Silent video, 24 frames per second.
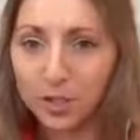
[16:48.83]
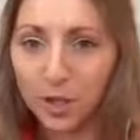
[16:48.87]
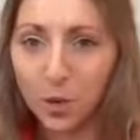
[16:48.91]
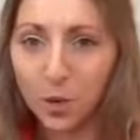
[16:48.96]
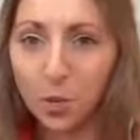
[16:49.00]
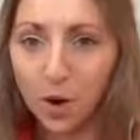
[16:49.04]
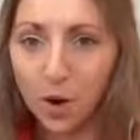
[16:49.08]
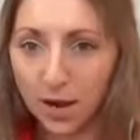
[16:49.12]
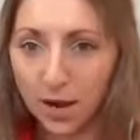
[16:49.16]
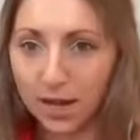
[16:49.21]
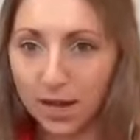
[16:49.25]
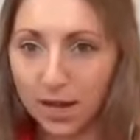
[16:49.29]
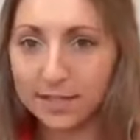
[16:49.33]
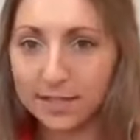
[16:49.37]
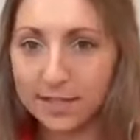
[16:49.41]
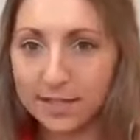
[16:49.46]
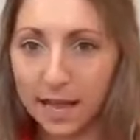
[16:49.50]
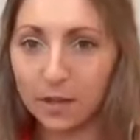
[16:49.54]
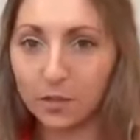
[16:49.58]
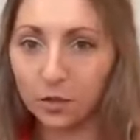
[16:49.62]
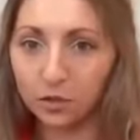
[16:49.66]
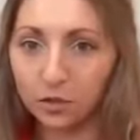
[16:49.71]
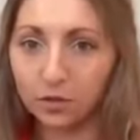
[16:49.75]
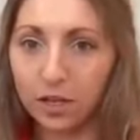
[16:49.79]
Like, what has
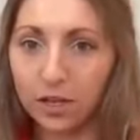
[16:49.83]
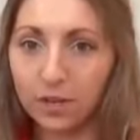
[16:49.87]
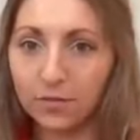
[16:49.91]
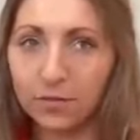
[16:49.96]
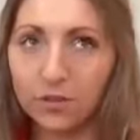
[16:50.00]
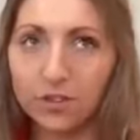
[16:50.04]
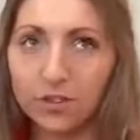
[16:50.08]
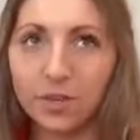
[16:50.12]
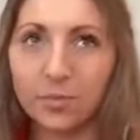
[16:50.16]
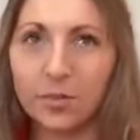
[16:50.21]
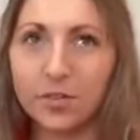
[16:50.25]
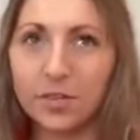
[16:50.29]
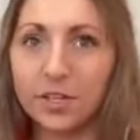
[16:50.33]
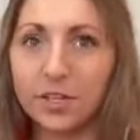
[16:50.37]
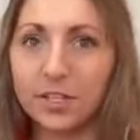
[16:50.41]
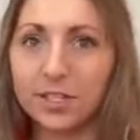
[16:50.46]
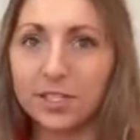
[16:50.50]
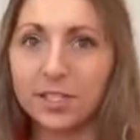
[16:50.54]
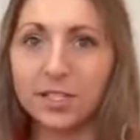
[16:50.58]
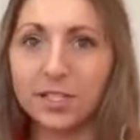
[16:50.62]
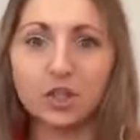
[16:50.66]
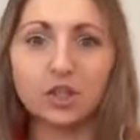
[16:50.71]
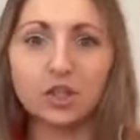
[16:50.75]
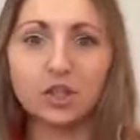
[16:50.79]
that looked like for someone
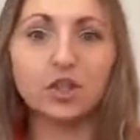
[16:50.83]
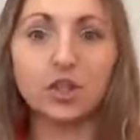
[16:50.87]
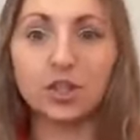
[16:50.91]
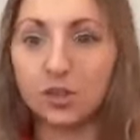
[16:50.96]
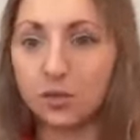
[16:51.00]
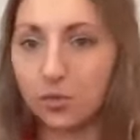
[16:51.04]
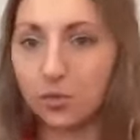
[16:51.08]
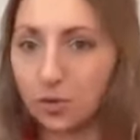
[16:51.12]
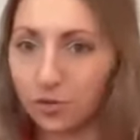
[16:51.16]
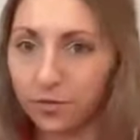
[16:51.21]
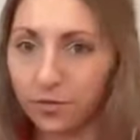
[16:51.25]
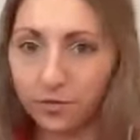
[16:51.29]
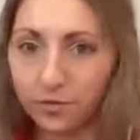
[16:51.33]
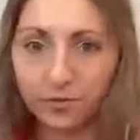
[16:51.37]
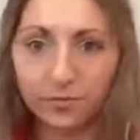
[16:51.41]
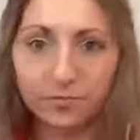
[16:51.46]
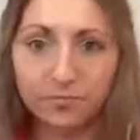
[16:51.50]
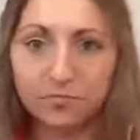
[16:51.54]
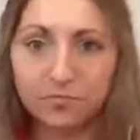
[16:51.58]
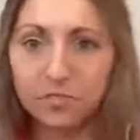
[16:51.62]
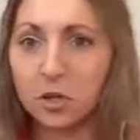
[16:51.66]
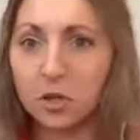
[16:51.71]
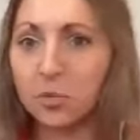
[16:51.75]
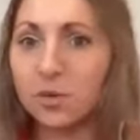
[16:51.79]
that's just sort of,
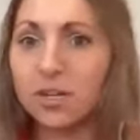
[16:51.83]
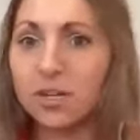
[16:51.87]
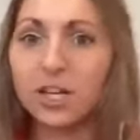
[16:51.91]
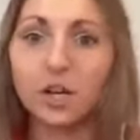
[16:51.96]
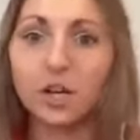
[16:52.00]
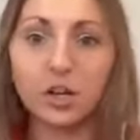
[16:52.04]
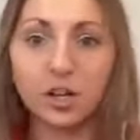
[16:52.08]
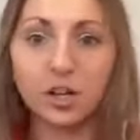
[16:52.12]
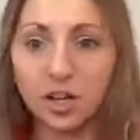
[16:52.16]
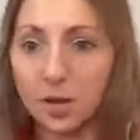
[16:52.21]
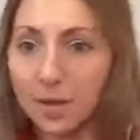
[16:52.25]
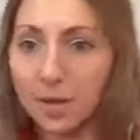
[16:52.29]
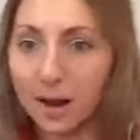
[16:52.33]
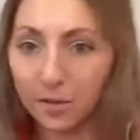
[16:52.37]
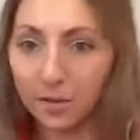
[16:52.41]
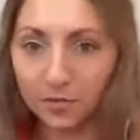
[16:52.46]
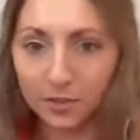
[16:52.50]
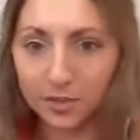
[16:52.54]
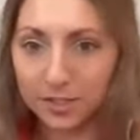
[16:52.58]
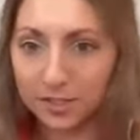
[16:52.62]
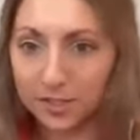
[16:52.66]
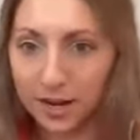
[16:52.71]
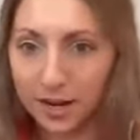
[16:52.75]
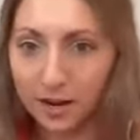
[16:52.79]
hearing about
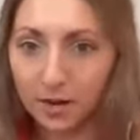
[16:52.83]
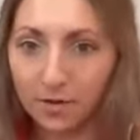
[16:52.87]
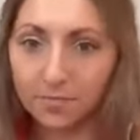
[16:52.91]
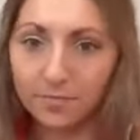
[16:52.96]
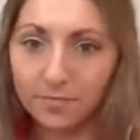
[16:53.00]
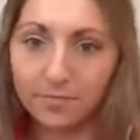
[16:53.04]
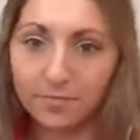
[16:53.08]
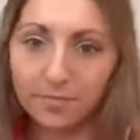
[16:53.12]
this now?